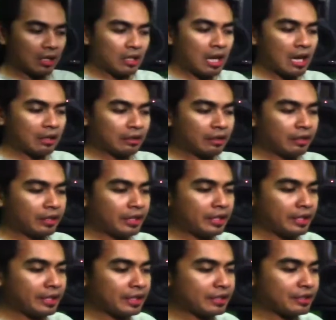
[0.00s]
A lot,
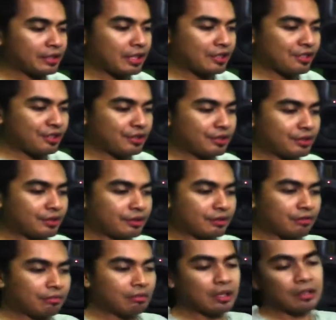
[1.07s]
really. It's not just,
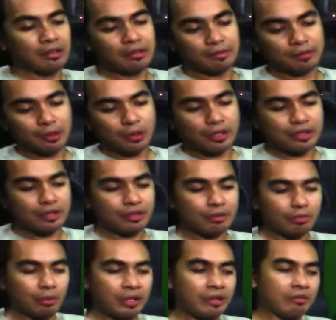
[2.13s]
well, of
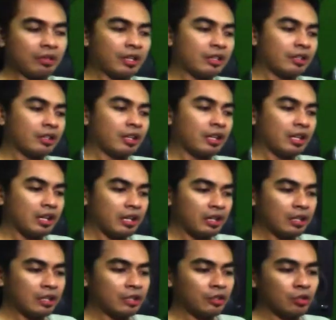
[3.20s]
course, whenever I
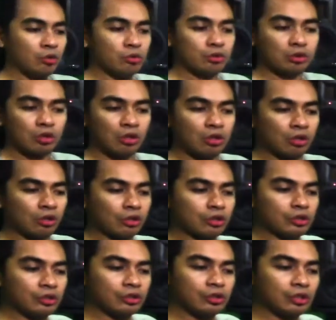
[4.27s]
hear new
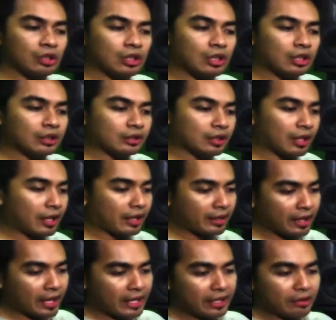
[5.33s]
songs that I
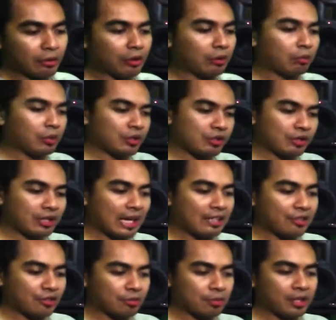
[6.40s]
like or which
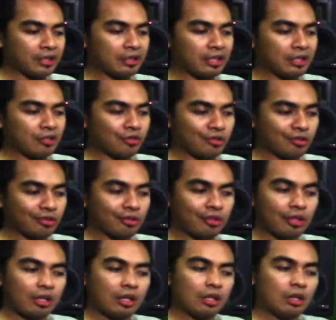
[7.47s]
catches my attention,
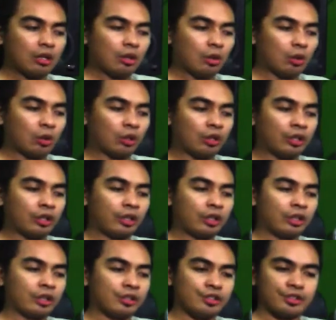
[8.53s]

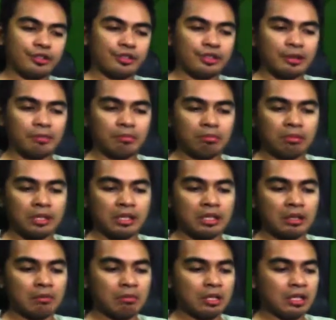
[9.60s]
or just
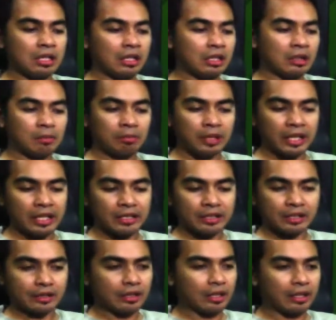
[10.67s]
simply being in a
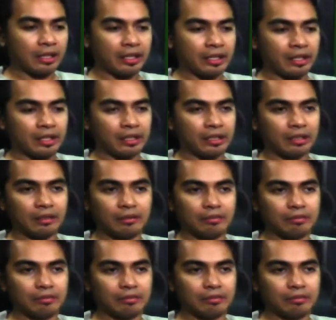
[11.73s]
place that I